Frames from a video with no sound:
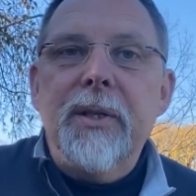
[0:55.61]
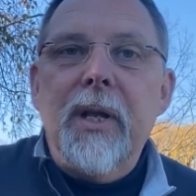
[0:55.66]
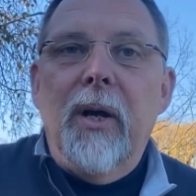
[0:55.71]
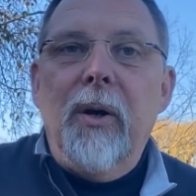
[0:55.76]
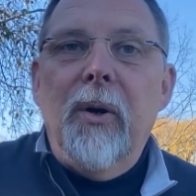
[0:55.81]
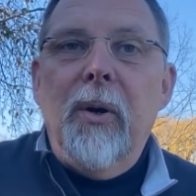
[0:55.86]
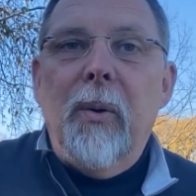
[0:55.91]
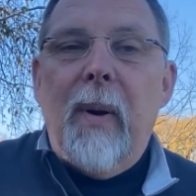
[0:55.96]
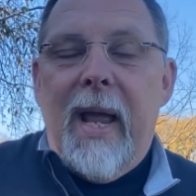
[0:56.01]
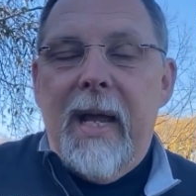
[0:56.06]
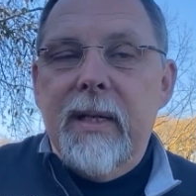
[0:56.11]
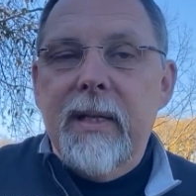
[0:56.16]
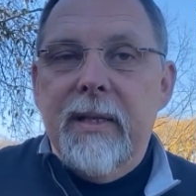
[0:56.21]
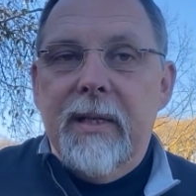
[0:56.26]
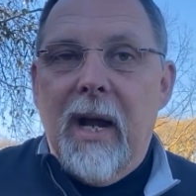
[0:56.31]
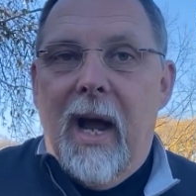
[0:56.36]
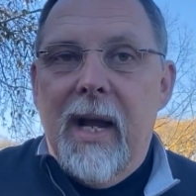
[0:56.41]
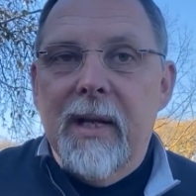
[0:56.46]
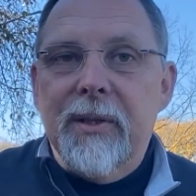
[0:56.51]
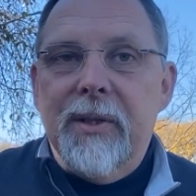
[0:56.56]
and
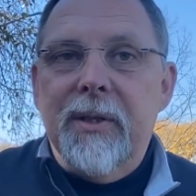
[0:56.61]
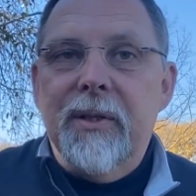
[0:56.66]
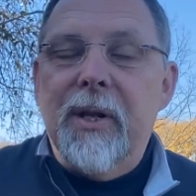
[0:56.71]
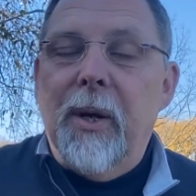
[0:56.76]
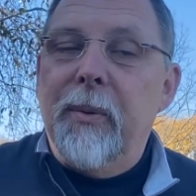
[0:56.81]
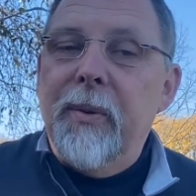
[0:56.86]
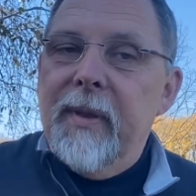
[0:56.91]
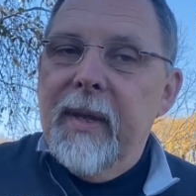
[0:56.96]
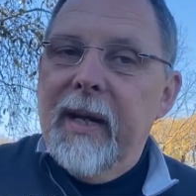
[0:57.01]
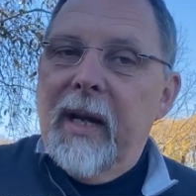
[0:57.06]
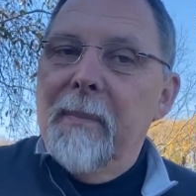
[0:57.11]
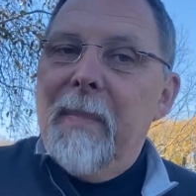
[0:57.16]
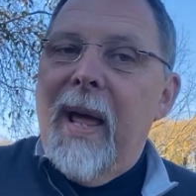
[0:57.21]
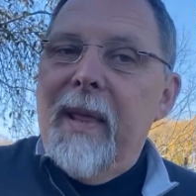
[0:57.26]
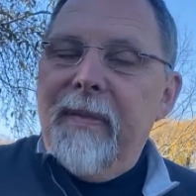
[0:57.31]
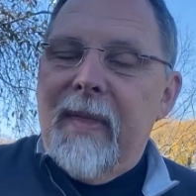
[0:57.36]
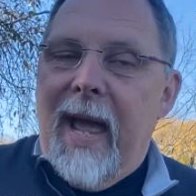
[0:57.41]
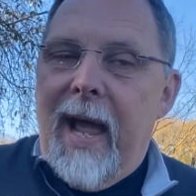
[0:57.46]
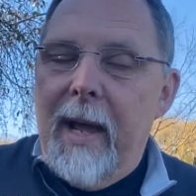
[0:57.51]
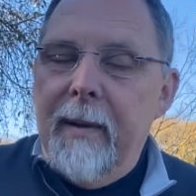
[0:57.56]
dust. So think
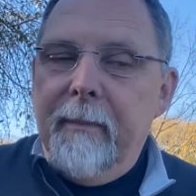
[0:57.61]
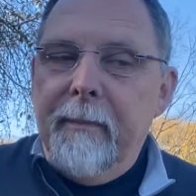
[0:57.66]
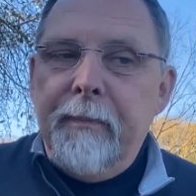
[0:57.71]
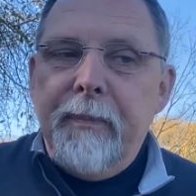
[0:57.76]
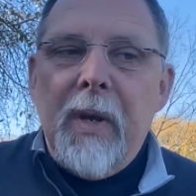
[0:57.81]
about that.